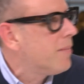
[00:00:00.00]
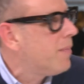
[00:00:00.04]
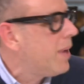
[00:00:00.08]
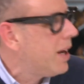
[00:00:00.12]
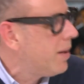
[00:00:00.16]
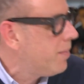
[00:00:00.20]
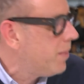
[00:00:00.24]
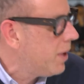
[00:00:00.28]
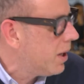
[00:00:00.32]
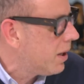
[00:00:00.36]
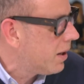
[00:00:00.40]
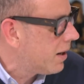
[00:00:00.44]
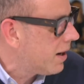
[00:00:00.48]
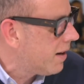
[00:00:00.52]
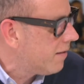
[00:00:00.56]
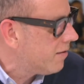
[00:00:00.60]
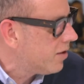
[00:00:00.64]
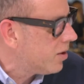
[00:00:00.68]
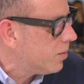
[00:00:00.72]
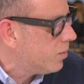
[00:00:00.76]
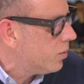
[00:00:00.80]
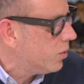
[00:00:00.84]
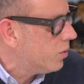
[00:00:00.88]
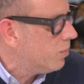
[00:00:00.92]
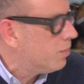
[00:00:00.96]
make me
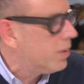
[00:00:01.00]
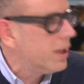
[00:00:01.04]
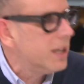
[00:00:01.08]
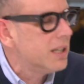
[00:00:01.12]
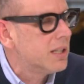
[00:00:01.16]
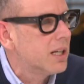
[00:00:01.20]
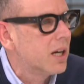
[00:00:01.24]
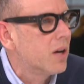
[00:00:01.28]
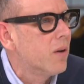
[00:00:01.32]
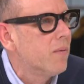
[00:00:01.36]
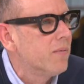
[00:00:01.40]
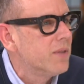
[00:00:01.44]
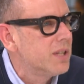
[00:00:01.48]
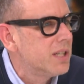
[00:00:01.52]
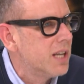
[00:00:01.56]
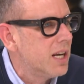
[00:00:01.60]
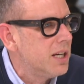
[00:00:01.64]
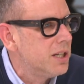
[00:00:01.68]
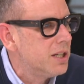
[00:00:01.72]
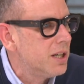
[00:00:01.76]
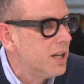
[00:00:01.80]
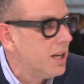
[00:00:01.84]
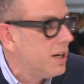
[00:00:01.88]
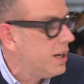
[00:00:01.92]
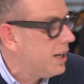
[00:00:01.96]
uncomfortable, but it's a
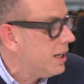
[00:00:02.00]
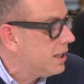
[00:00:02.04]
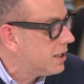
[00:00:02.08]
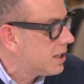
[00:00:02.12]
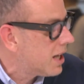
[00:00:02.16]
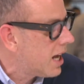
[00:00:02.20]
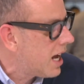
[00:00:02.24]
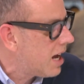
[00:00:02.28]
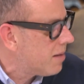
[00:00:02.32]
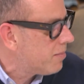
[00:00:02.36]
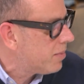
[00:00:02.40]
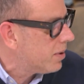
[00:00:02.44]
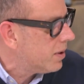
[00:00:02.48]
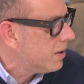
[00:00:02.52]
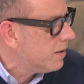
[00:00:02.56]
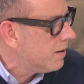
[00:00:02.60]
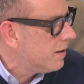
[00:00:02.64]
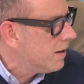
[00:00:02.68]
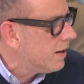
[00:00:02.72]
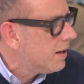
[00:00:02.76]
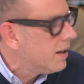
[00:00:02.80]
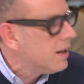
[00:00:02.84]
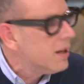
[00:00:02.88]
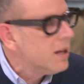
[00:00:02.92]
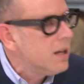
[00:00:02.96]
conversation that needs to happen.
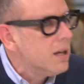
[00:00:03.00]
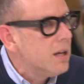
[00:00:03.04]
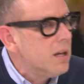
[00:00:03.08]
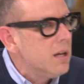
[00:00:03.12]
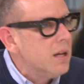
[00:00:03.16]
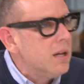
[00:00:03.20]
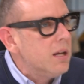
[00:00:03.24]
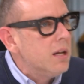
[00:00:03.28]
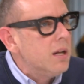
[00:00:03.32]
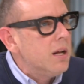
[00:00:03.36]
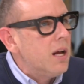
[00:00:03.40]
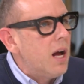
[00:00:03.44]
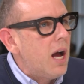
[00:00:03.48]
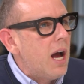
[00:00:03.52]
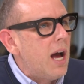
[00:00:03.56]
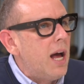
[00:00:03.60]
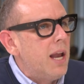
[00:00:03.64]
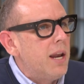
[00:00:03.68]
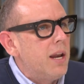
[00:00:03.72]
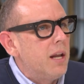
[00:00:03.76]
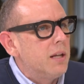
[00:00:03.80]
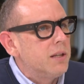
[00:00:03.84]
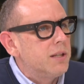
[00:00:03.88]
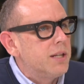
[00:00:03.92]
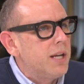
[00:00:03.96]

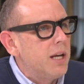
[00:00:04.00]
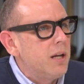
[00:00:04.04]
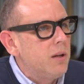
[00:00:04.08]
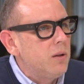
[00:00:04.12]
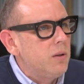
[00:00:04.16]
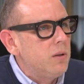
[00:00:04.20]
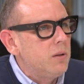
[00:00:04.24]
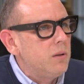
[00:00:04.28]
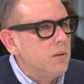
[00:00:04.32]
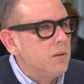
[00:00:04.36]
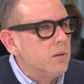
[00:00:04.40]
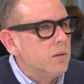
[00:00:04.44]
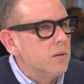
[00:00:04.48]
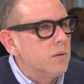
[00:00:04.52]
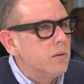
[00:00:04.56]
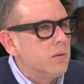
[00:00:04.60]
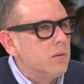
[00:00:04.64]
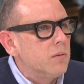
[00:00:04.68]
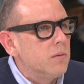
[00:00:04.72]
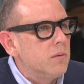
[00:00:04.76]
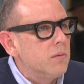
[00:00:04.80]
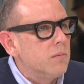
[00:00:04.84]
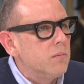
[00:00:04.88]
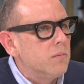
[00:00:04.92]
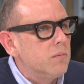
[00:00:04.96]
And until
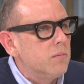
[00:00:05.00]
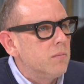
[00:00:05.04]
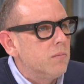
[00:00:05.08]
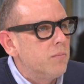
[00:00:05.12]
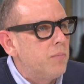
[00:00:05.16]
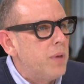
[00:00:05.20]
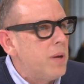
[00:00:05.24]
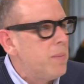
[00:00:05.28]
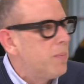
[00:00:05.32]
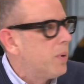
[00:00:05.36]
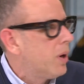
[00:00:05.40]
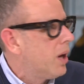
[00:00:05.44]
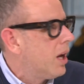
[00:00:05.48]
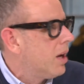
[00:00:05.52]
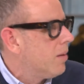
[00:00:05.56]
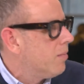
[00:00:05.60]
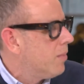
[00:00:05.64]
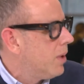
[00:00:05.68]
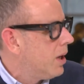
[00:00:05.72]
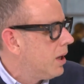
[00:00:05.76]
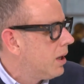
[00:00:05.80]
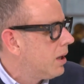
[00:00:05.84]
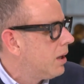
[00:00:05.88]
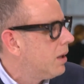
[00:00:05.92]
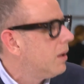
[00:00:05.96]
people like
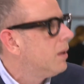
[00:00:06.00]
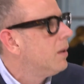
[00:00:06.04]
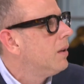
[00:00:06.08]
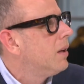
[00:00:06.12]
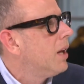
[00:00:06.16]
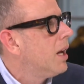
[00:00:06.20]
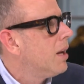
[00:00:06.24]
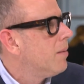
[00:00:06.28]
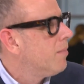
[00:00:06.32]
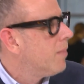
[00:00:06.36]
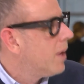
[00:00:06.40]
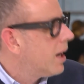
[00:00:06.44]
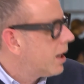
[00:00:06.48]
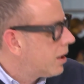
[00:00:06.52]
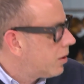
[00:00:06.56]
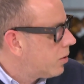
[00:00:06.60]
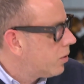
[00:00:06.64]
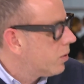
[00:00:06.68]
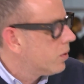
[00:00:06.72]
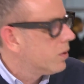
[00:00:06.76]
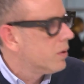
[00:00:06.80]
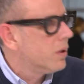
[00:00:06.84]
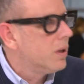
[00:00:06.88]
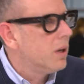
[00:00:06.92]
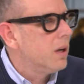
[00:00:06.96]
Merkel and
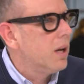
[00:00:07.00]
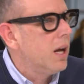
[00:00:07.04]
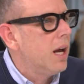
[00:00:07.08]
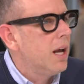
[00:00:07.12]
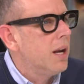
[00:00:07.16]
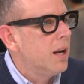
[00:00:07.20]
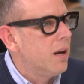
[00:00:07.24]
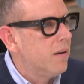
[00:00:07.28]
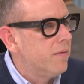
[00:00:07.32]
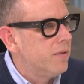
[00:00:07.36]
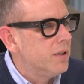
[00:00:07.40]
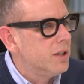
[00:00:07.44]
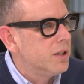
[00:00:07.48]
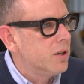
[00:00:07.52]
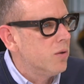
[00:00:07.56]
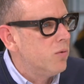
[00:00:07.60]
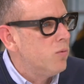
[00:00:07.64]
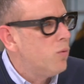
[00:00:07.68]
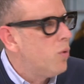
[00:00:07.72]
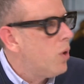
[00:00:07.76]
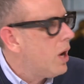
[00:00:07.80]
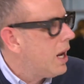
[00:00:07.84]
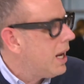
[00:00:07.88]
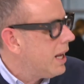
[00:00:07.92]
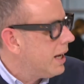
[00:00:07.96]
Macron and others are
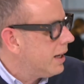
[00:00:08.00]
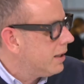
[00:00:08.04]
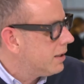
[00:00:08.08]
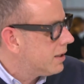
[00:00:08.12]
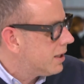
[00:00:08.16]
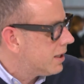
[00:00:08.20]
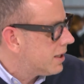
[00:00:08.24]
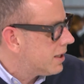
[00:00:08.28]
willing to